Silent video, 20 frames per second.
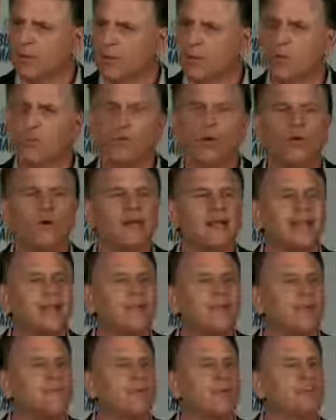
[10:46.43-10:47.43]
We're more
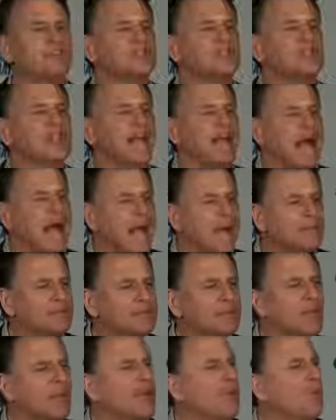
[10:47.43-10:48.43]
likely to bridge the
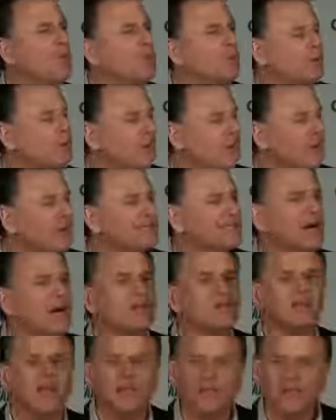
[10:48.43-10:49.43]
gaps when we realize
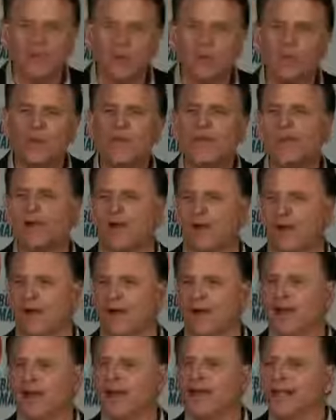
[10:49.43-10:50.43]
how lucky we
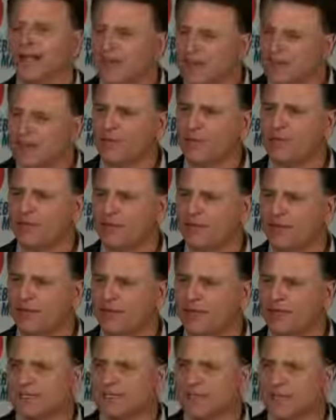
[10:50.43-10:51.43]
are in the first
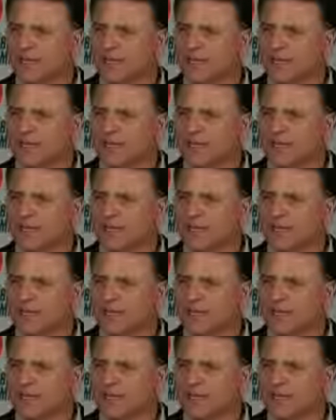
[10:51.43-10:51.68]
place.